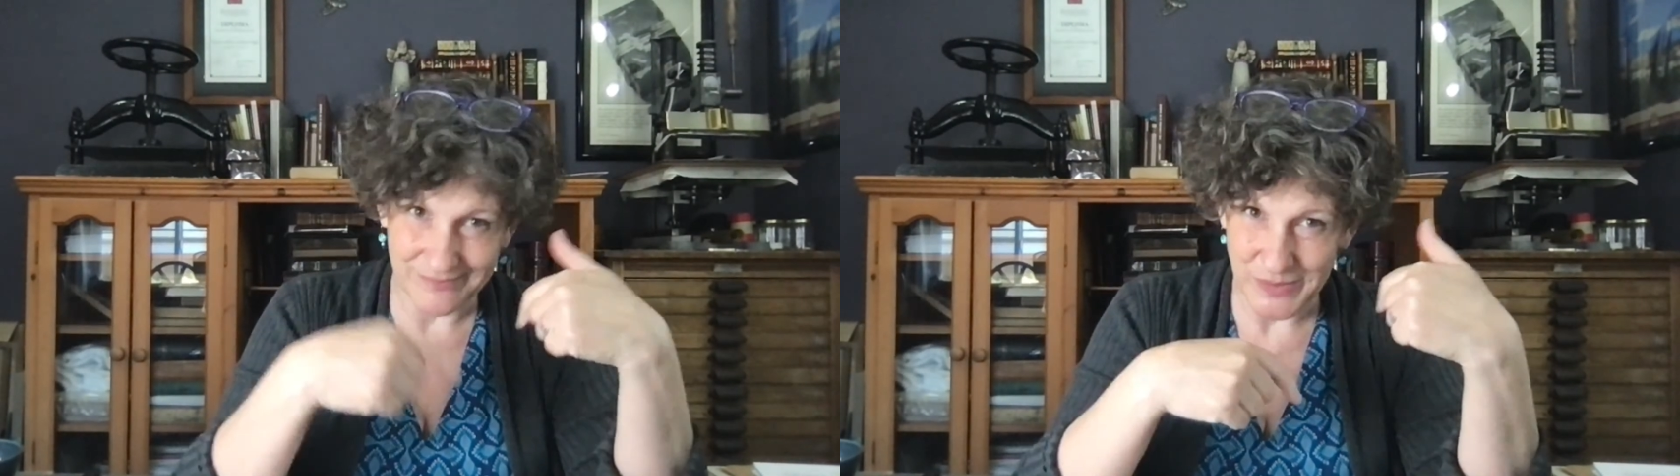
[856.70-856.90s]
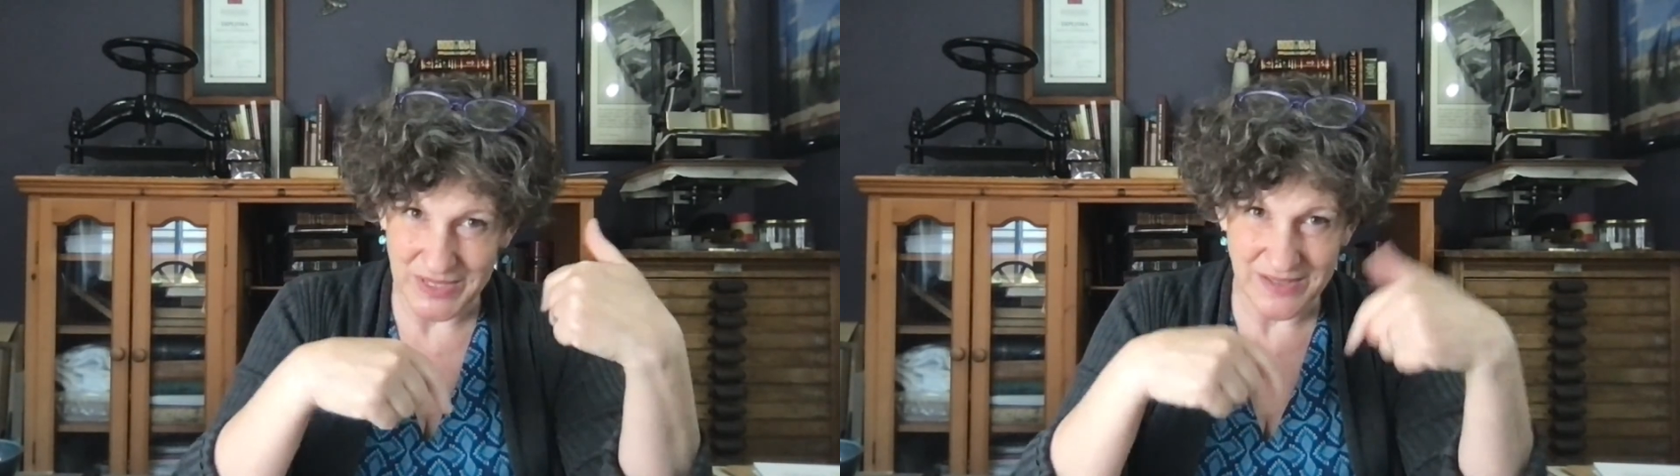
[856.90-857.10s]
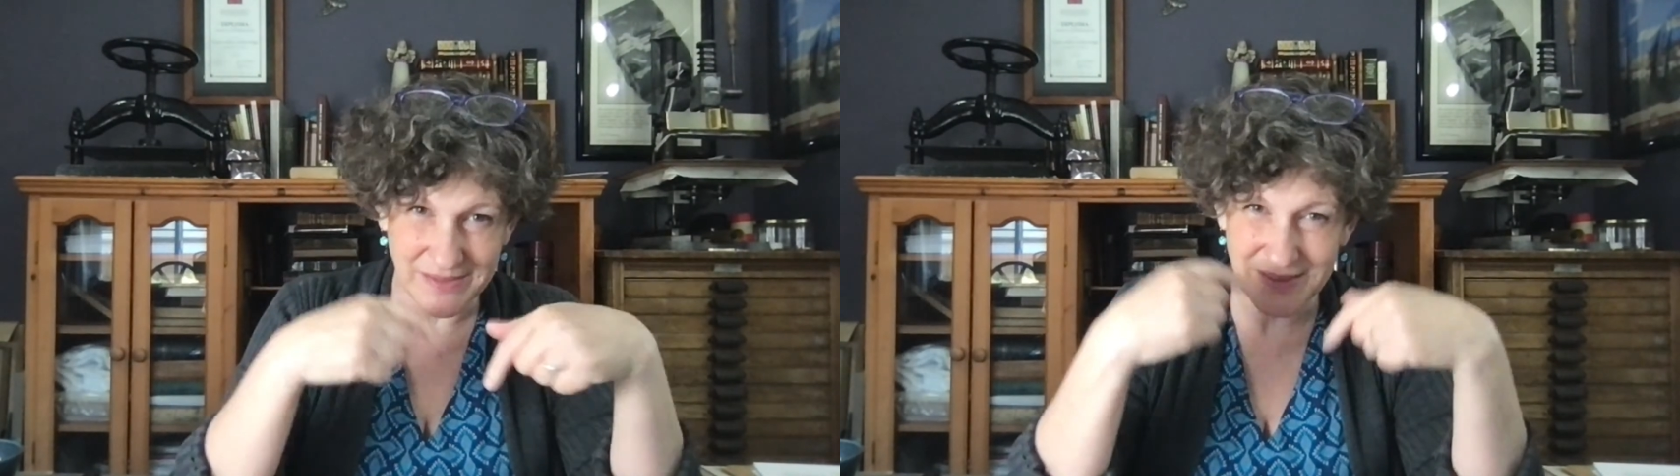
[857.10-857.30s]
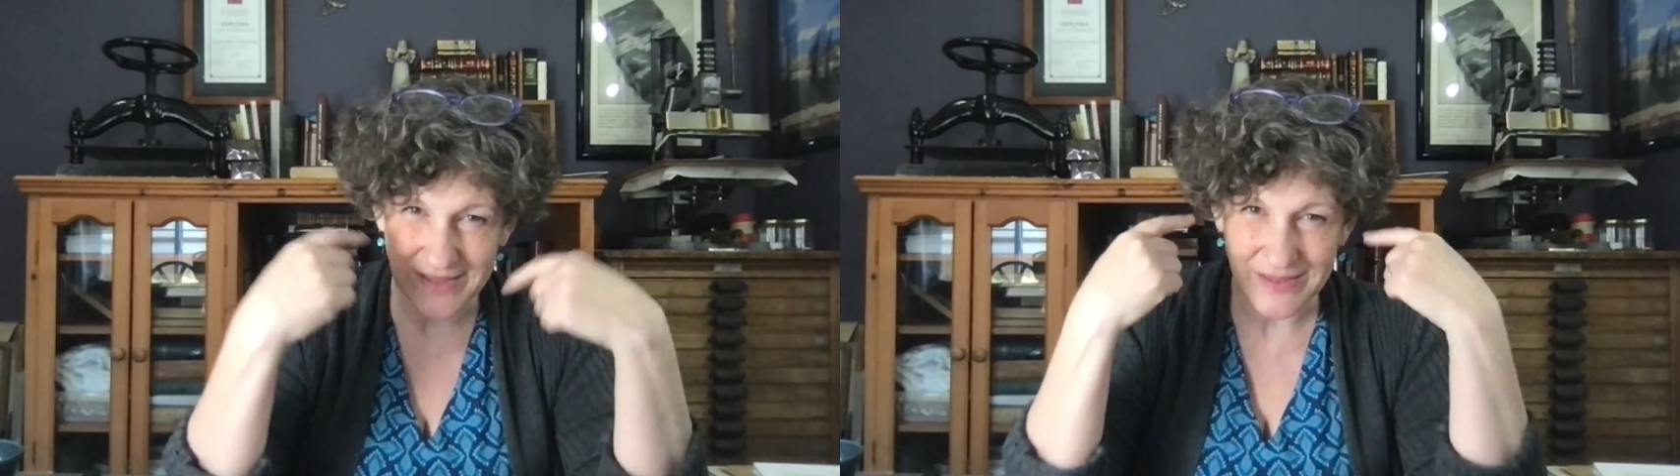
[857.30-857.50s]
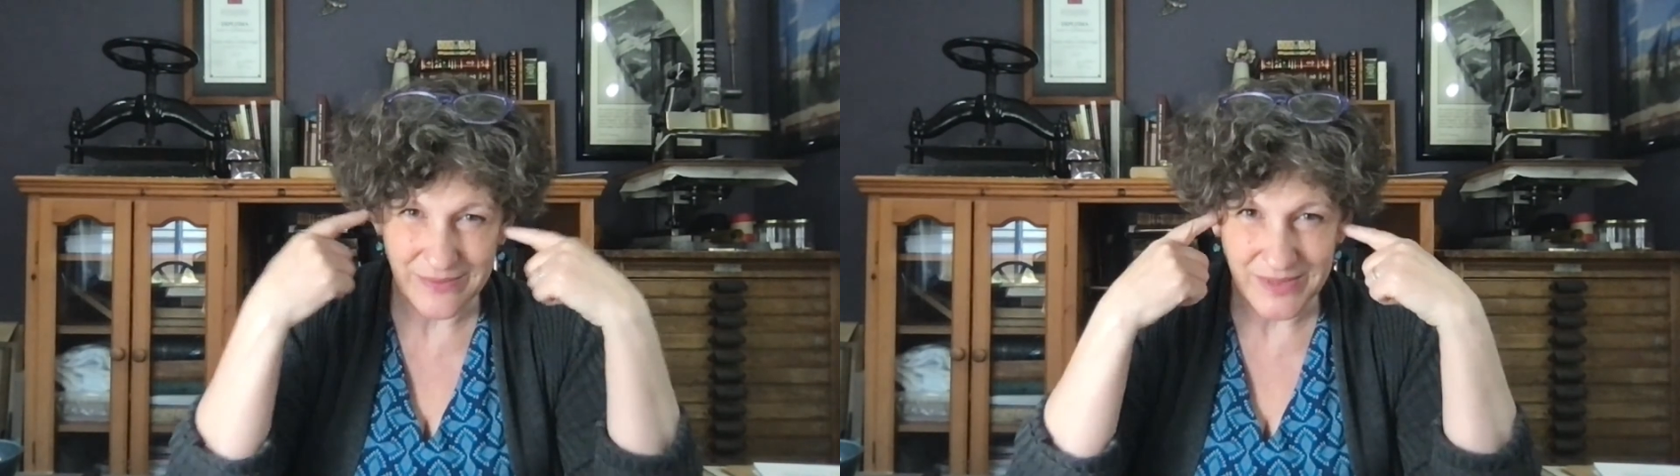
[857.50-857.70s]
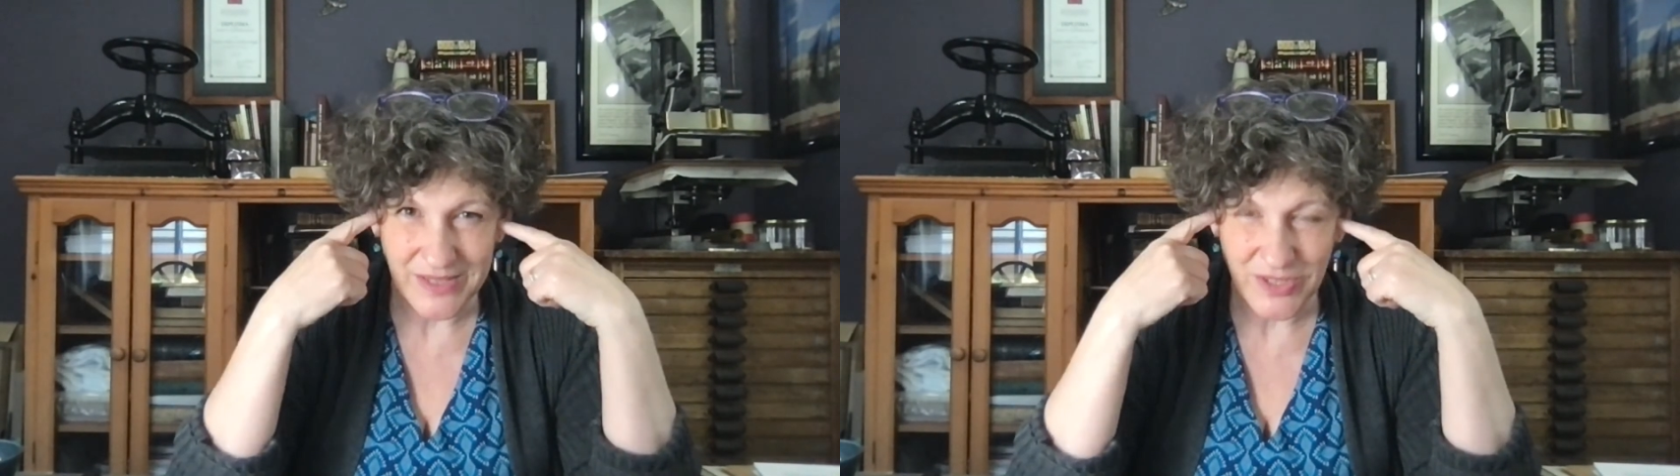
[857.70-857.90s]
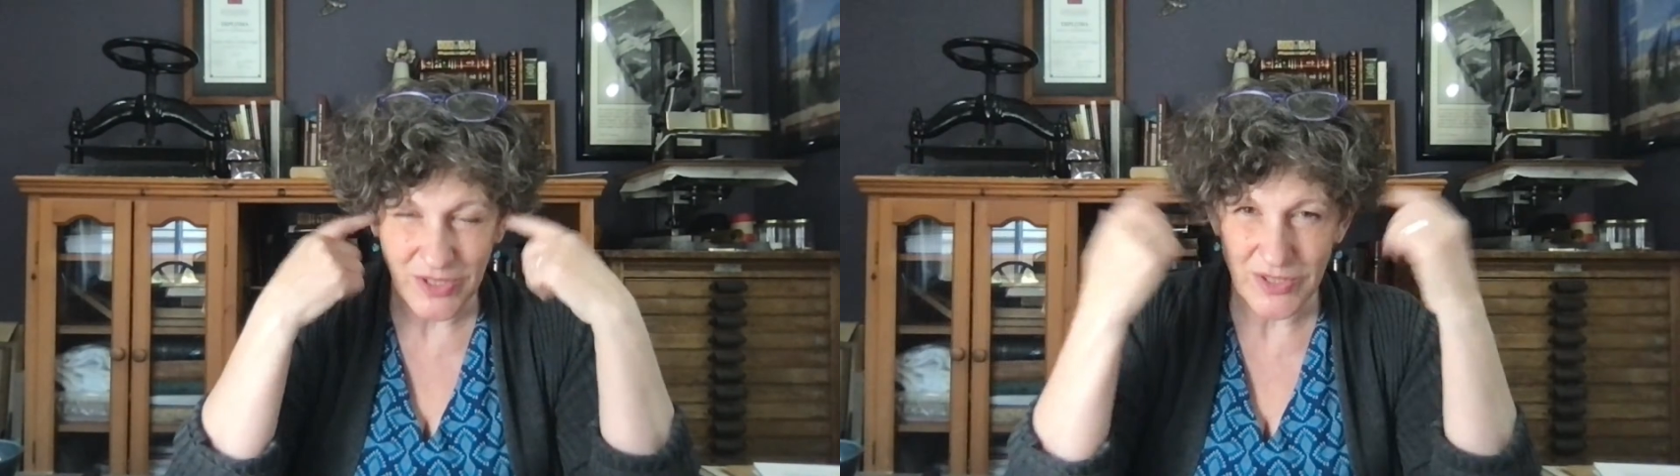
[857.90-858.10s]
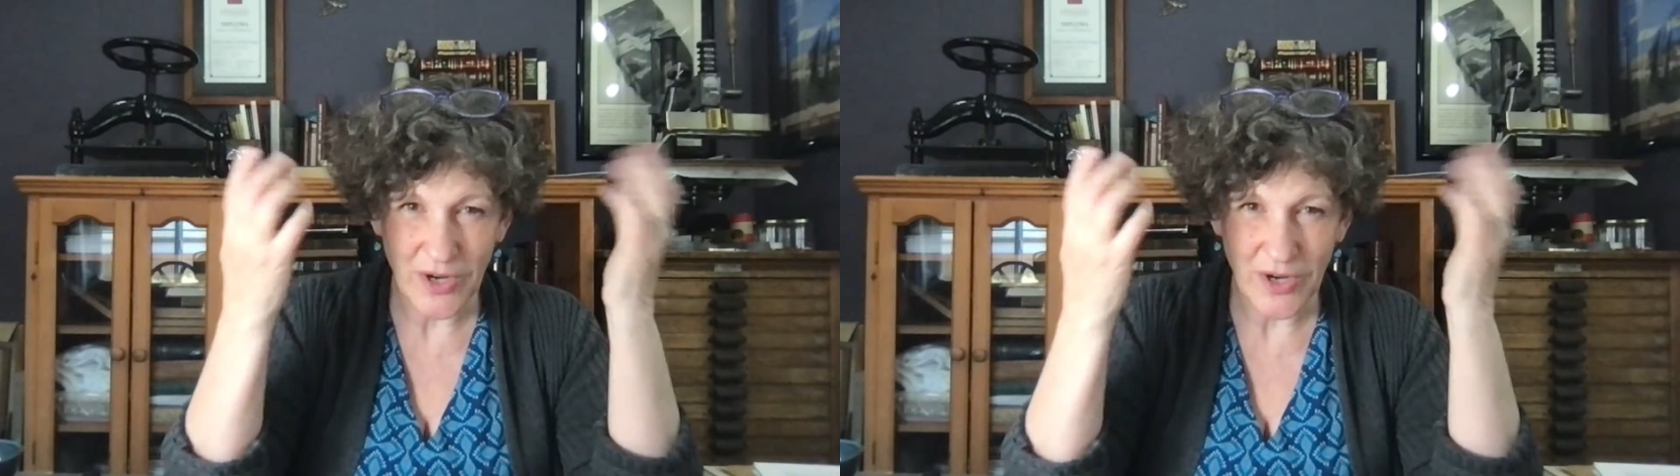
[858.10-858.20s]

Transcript: which is, it's just